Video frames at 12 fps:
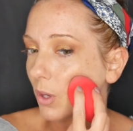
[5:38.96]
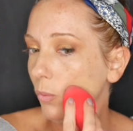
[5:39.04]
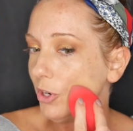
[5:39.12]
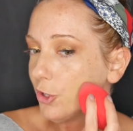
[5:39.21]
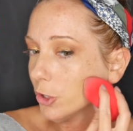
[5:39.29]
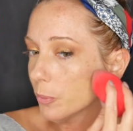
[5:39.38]

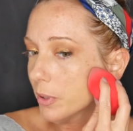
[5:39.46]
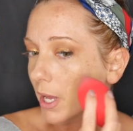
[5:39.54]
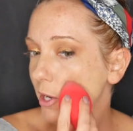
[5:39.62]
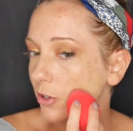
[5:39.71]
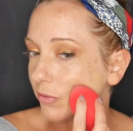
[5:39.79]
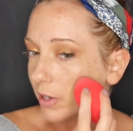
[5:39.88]
When you're
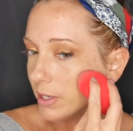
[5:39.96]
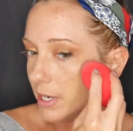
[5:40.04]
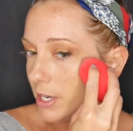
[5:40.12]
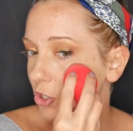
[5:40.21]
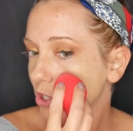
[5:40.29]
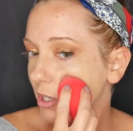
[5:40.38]
applying your
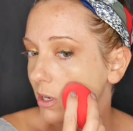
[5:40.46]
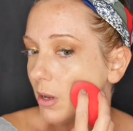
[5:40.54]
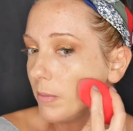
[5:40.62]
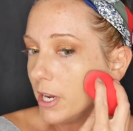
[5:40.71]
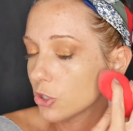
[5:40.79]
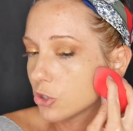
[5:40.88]
foundation,
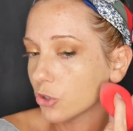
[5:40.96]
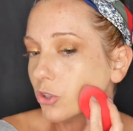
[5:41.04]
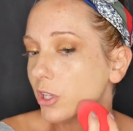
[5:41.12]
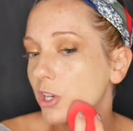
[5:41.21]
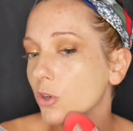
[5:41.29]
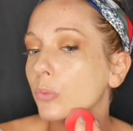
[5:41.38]
make sure
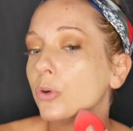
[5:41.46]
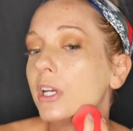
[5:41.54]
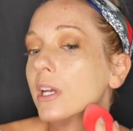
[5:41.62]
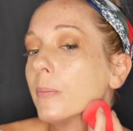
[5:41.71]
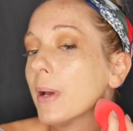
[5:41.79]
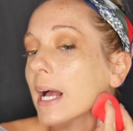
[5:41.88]
that you bring
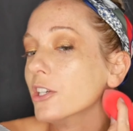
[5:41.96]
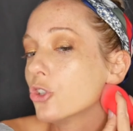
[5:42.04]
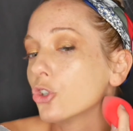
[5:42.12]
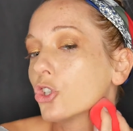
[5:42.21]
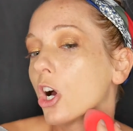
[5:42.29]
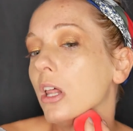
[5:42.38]
it past
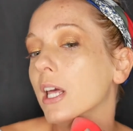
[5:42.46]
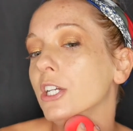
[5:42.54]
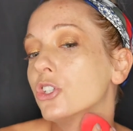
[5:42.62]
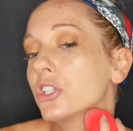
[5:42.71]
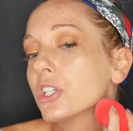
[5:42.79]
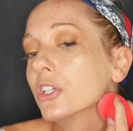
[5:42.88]
your jawline
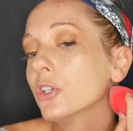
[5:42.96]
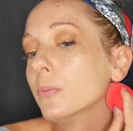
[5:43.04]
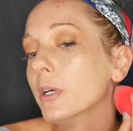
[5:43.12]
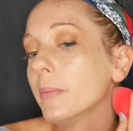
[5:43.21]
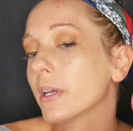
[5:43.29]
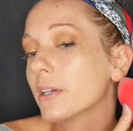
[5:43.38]
just a little
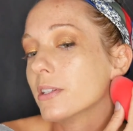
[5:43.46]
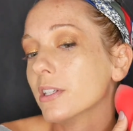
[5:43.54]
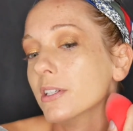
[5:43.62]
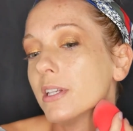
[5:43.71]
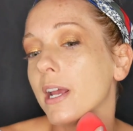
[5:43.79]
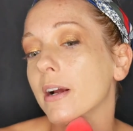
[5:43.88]
bit, because
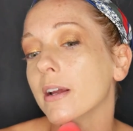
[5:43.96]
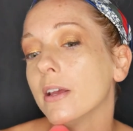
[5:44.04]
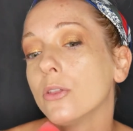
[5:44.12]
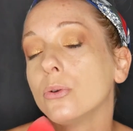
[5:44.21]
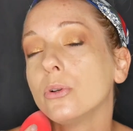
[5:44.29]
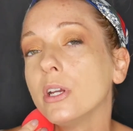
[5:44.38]
this area
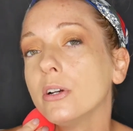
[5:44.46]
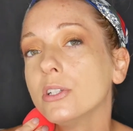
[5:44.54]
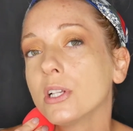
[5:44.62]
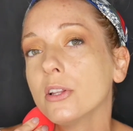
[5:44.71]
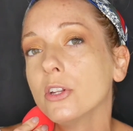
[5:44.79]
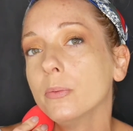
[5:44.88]
through here is
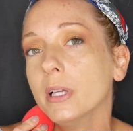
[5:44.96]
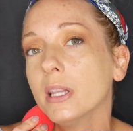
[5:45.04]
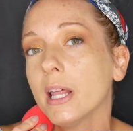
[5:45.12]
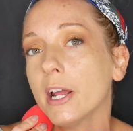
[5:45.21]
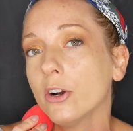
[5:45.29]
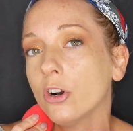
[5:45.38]
a little bit
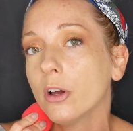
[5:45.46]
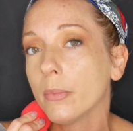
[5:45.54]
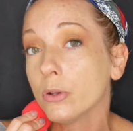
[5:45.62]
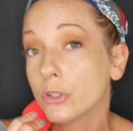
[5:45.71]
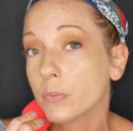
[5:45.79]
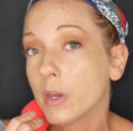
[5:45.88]
lighter on
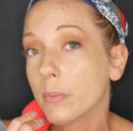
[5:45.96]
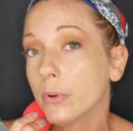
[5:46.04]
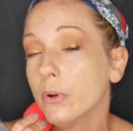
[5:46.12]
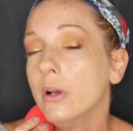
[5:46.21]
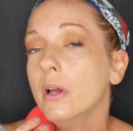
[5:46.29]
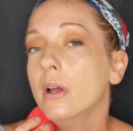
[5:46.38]
most
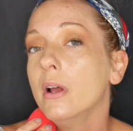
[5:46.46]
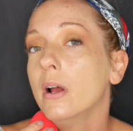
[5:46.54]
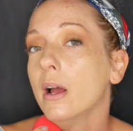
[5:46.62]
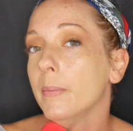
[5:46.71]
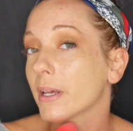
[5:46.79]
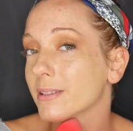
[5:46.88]
people,
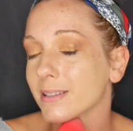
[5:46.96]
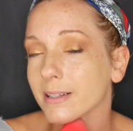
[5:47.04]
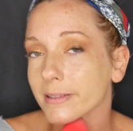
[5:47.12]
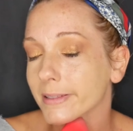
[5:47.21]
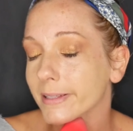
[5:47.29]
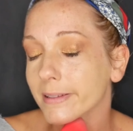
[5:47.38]
because it
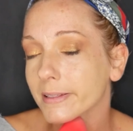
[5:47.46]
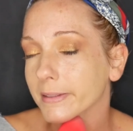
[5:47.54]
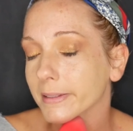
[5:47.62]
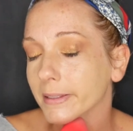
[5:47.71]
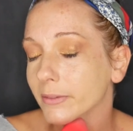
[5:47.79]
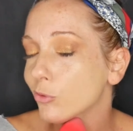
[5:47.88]
doesn't see the
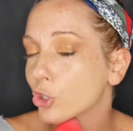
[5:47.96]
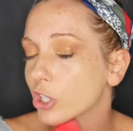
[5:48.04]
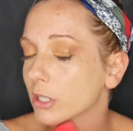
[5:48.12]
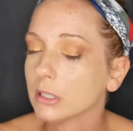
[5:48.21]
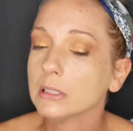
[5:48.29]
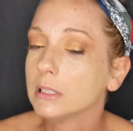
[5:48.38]
sun,
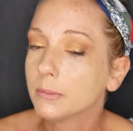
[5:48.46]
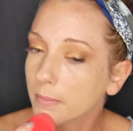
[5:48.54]
unfortunately.